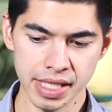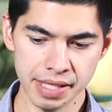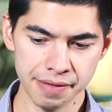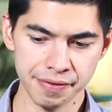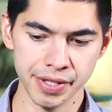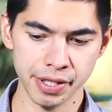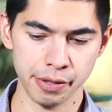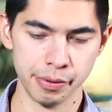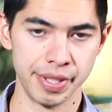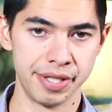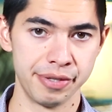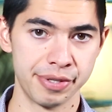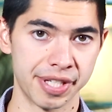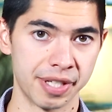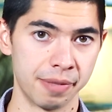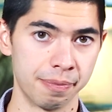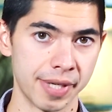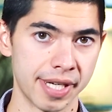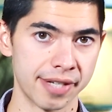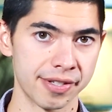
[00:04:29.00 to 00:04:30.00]
Even though we're
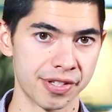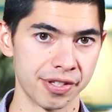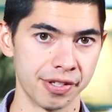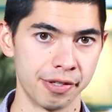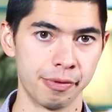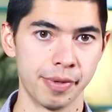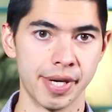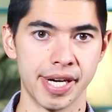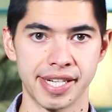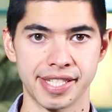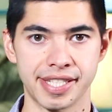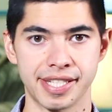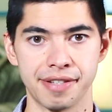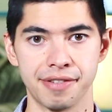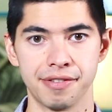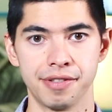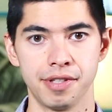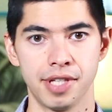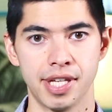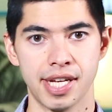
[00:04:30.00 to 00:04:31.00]
using a browser, we're
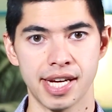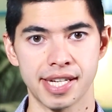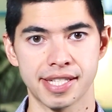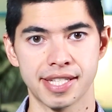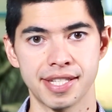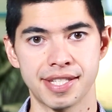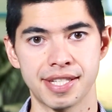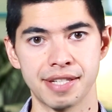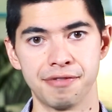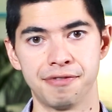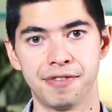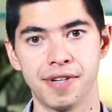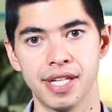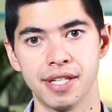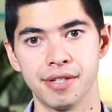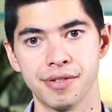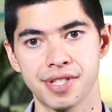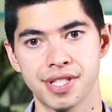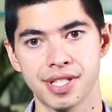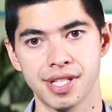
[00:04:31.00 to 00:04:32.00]
accessing
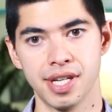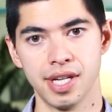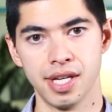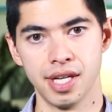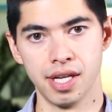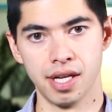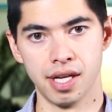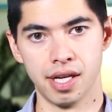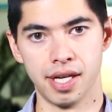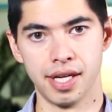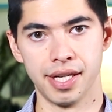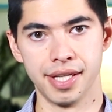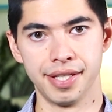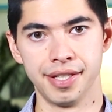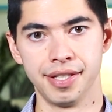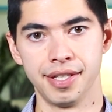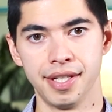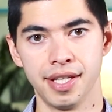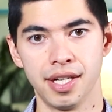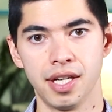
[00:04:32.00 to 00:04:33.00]
files
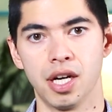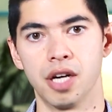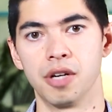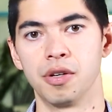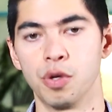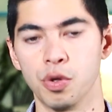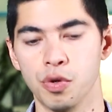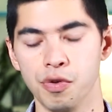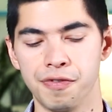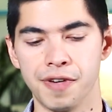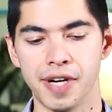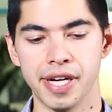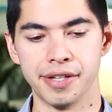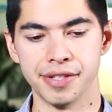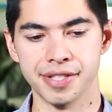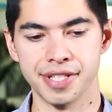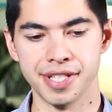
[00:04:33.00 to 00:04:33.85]
on our local file